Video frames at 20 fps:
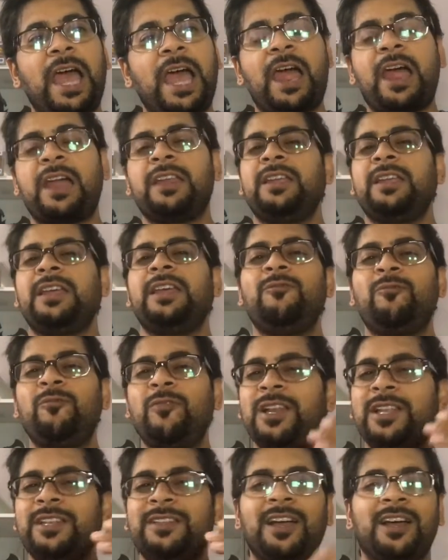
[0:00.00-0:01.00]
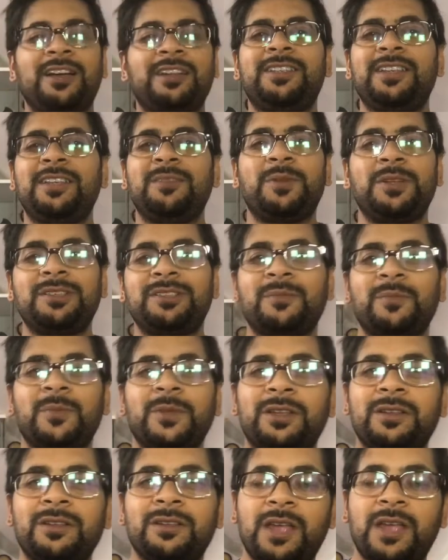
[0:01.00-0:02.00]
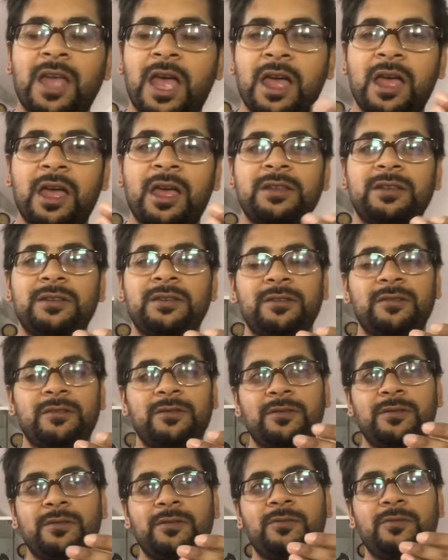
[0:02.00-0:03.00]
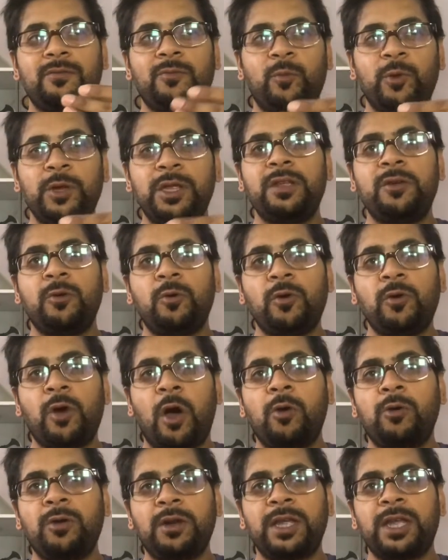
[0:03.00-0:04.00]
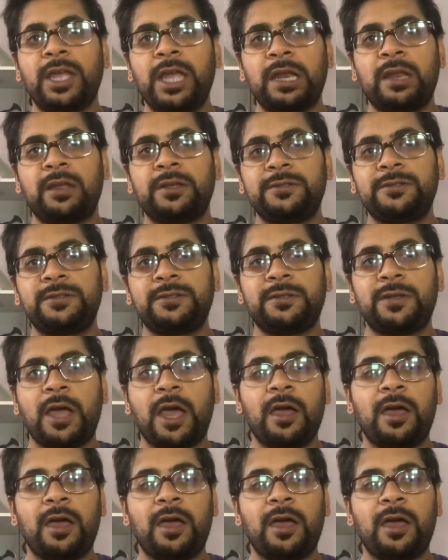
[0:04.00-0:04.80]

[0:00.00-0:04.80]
And it really dug deep into me, and we all hold it in us.